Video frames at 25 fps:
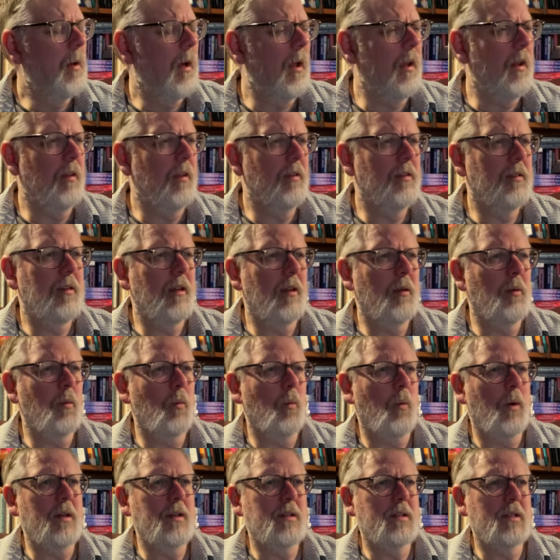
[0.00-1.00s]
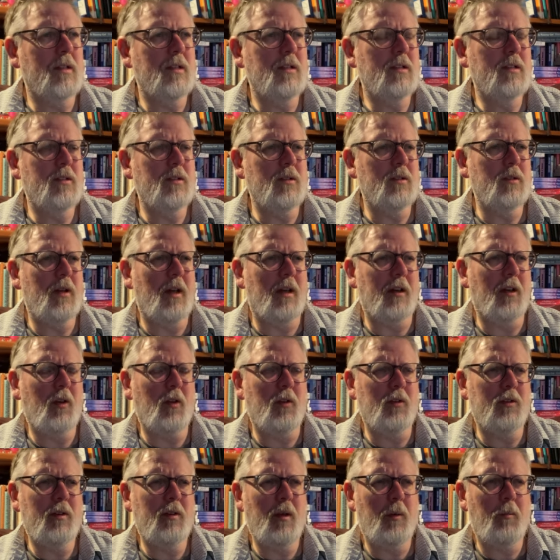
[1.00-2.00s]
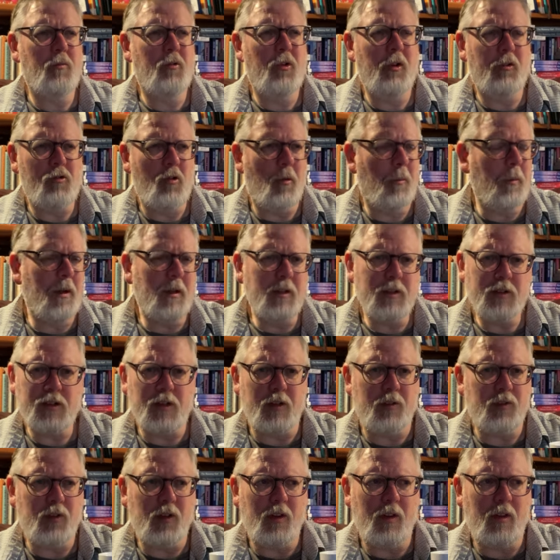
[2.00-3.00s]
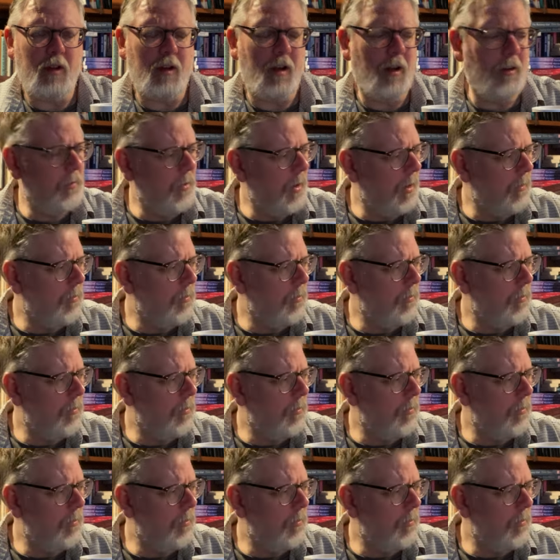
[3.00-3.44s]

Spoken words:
and I think went into kind of contemporary romance after that.